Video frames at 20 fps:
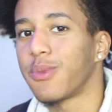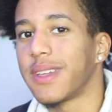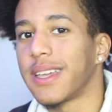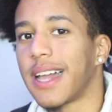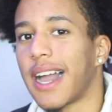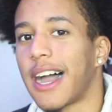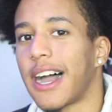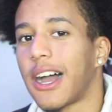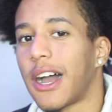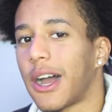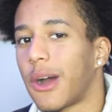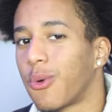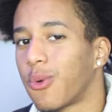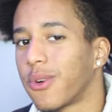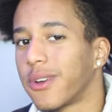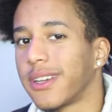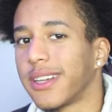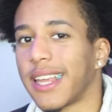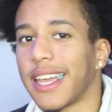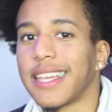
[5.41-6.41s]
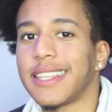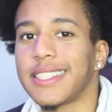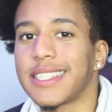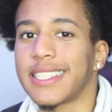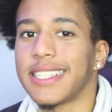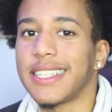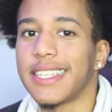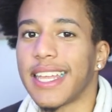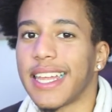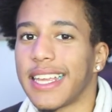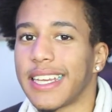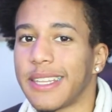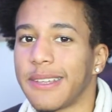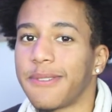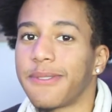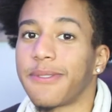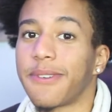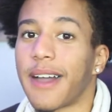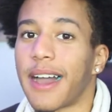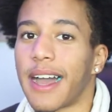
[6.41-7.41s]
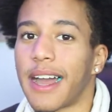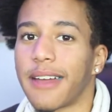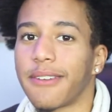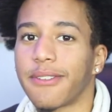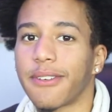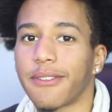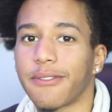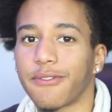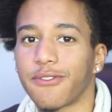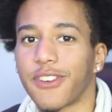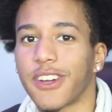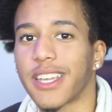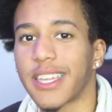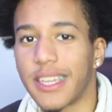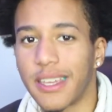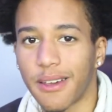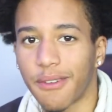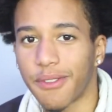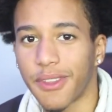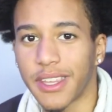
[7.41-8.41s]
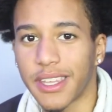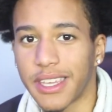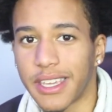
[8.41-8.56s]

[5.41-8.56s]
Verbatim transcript: we got our nineteen eighty-five Rookie of the